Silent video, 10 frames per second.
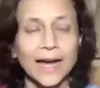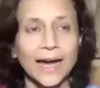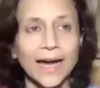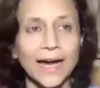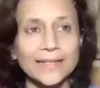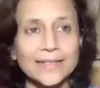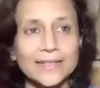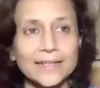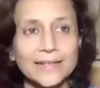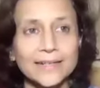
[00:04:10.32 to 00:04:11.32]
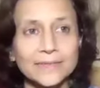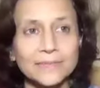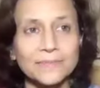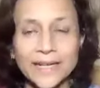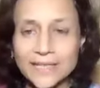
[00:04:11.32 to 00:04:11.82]
And
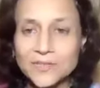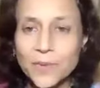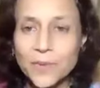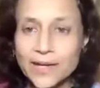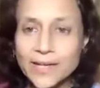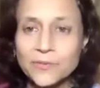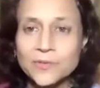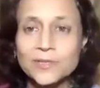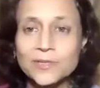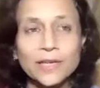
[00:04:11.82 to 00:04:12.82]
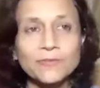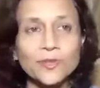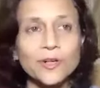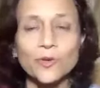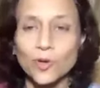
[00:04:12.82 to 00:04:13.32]
that is where I was looking for
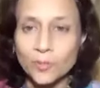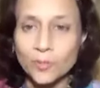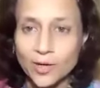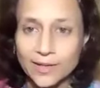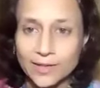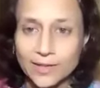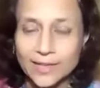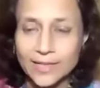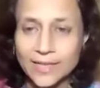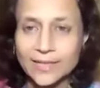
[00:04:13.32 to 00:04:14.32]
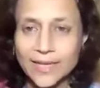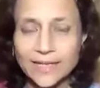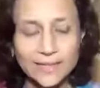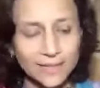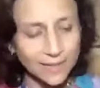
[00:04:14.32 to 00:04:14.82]
a role model.
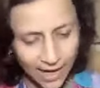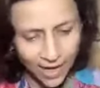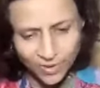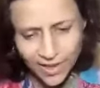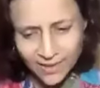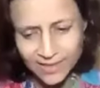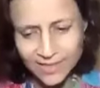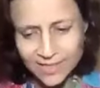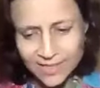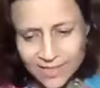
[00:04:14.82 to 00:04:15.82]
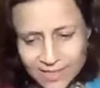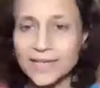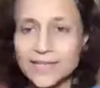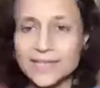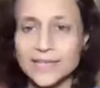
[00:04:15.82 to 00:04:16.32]
That how can this be
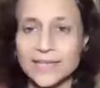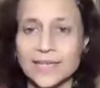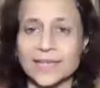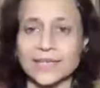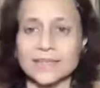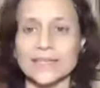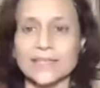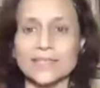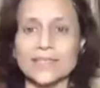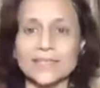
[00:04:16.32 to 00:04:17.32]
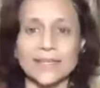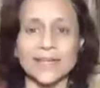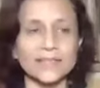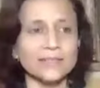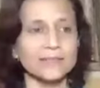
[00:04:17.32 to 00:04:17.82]
that there isn't
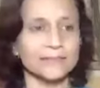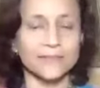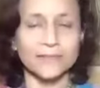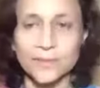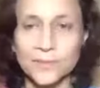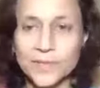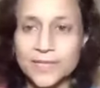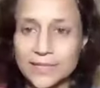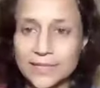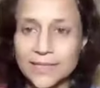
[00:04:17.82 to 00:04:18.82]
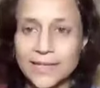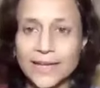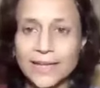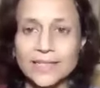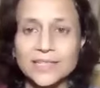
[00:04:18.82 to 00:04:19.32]
another person that I
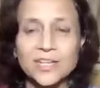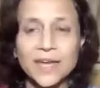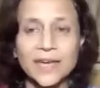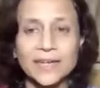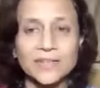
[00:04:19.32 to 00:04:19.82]
can share